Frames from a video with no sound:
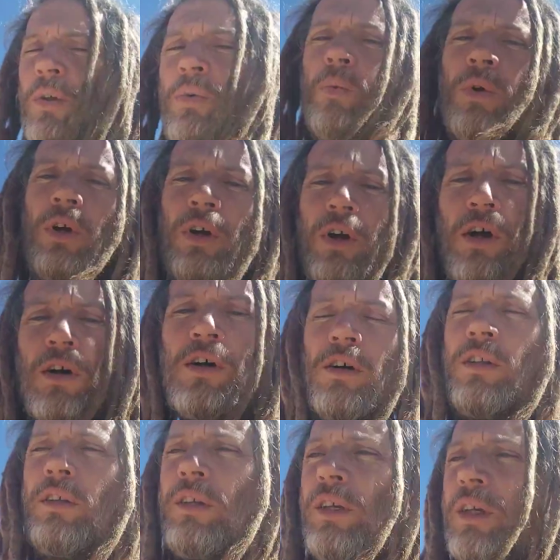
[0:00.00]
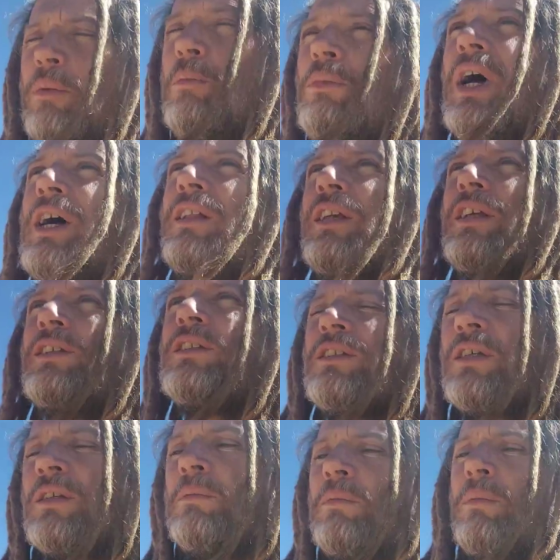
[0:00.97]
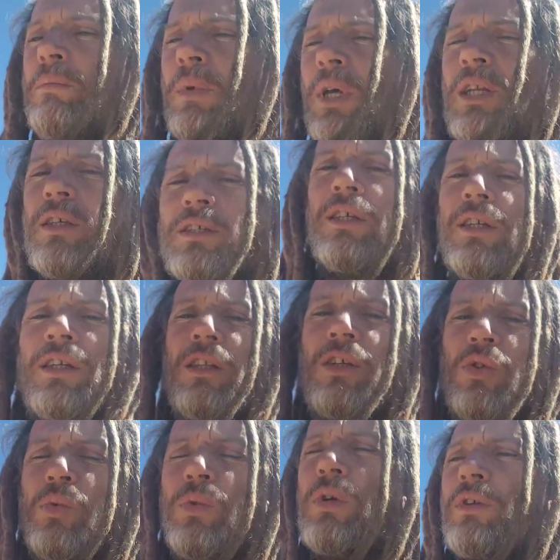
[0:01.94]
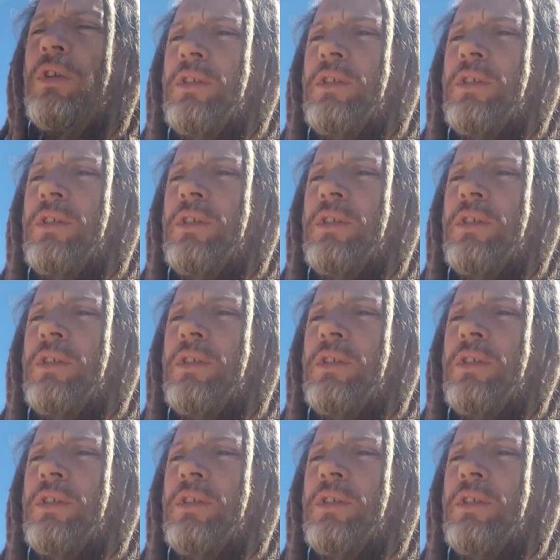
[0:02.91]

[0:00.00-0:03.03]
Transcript: We are all in balance, medicine in this world.